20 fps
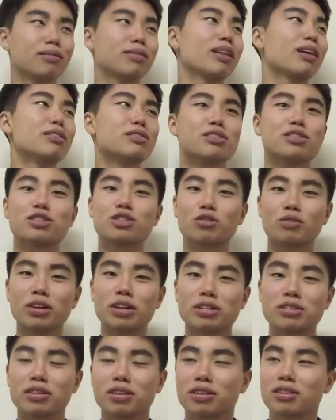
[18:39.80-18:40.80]
That was a
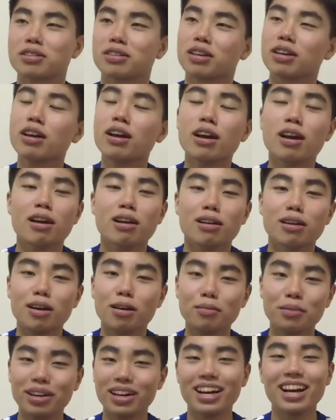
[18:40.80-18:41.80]
strange thing to say.
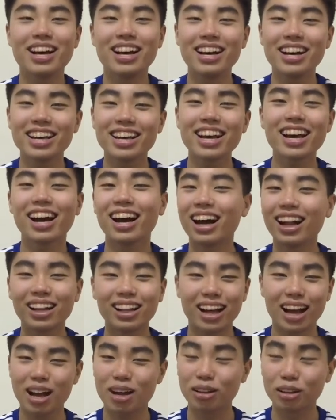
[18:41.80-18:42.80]
But yeah,
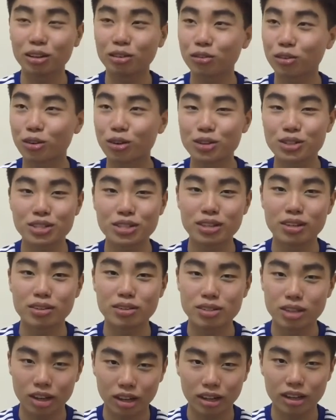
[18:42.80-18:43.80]
I'll look forward
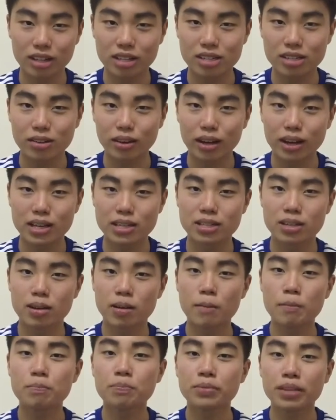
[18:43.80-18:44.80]
to talking to you guys
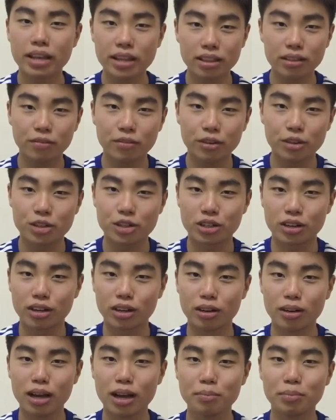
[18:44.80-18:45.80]
in the
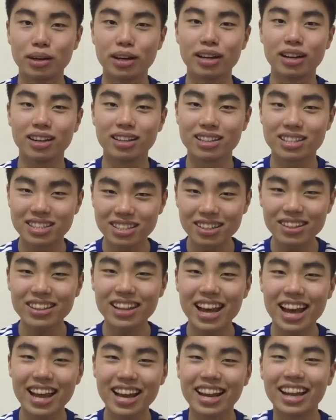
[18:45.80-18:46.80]
future. But until
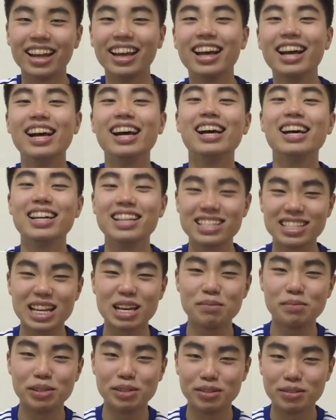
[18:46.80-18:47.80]
then,
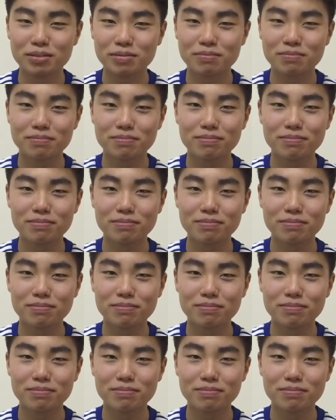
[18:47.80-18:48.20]
stay blue.